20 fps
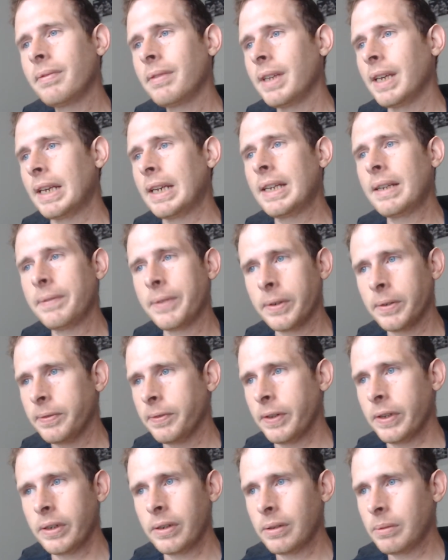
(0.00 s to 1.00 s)
any of their
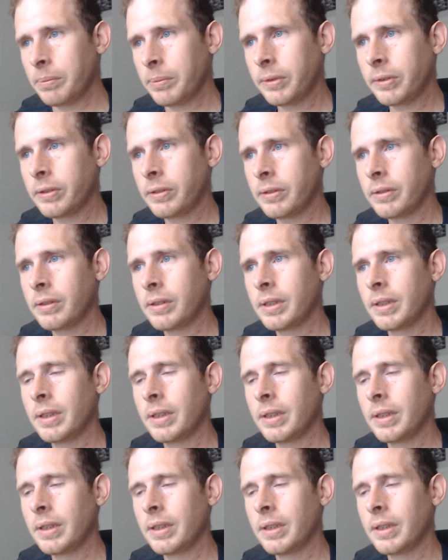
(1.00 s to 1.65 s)
films.